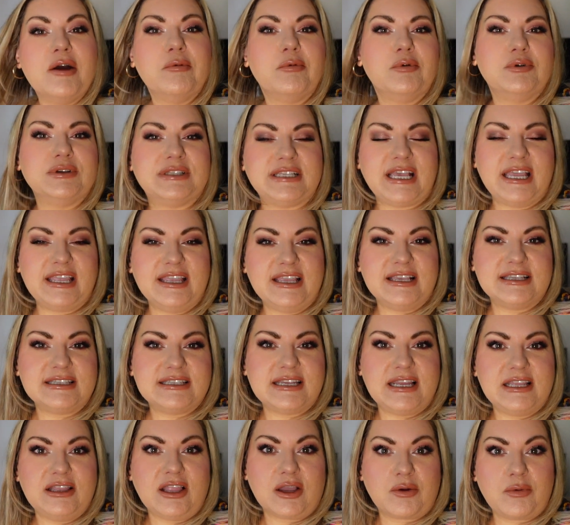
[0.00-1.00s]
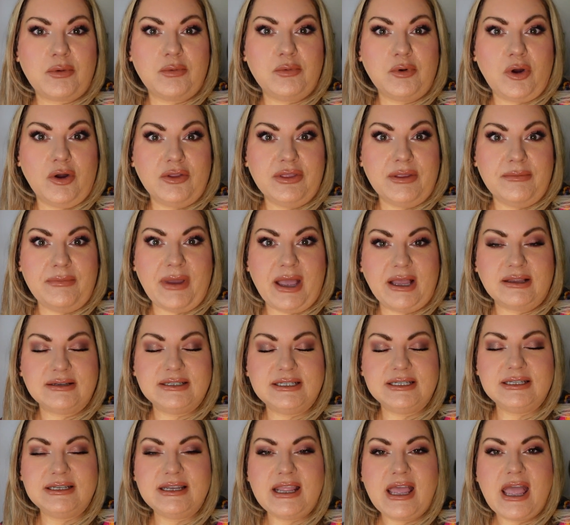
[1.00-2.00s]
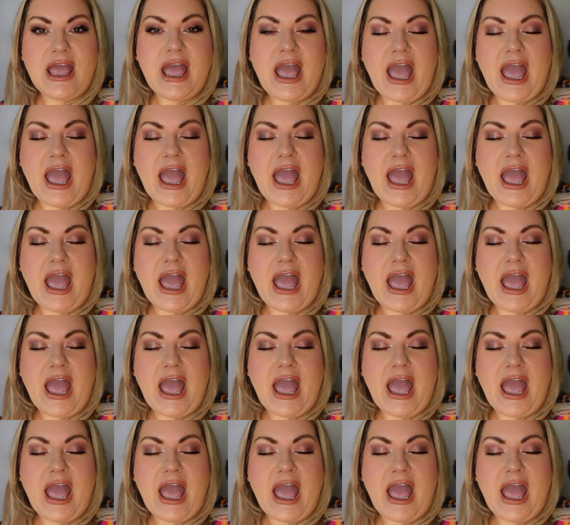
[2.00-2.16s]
We were saying yesterday, like when we were on the mountain